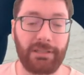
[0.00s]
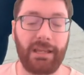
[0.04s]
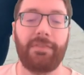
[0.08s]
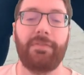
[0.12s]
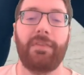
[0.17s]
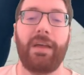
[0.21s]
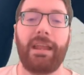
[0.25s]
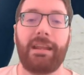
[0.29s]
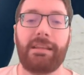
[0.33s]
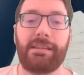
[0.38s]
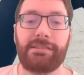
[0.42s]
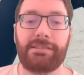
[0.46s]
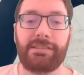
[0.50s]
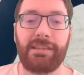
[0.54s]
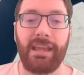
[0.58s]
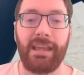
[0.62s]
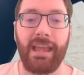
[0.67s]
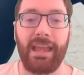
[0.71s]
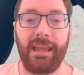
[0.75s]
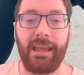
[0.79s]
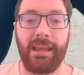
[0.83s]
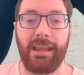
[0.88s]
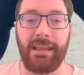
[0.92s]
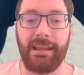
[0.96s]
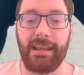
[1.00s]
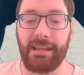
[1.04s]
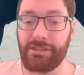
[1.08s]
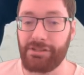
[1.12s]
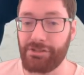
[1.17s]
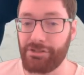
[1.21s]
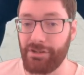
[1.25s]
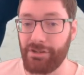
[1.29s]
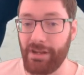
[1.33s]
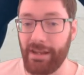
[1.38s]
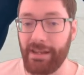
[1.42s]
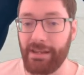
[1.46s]
and that is an
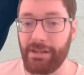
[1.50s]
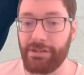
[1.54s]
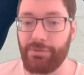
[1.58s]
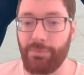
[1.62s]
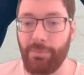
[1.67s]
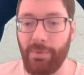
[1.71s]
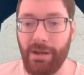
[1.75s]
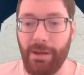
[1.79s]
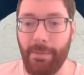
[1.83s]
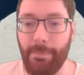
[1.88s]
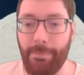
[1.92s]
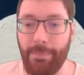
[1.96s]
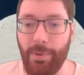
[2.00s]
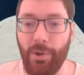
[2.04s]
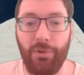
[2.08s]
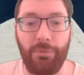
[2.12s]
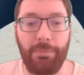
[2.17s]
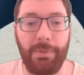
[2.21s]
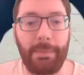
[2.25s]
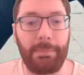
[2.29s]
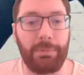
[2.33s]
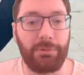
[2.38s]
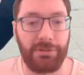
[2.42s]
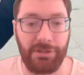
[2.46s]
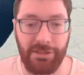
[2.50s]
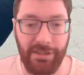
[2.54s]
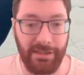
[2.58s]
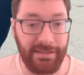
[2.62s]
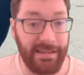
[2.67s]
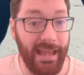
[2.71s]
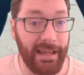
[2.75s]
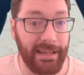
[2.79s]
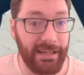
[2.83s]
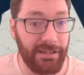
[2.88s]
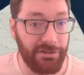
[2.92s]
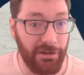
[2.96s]
exchange where both people just
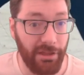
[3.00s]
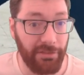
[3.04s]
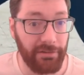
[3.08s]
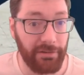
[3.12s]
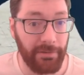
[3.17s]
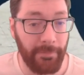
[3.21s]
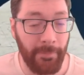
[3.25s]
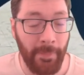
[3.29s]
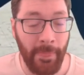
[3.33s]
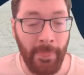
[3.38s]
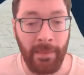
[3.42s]
attack each other.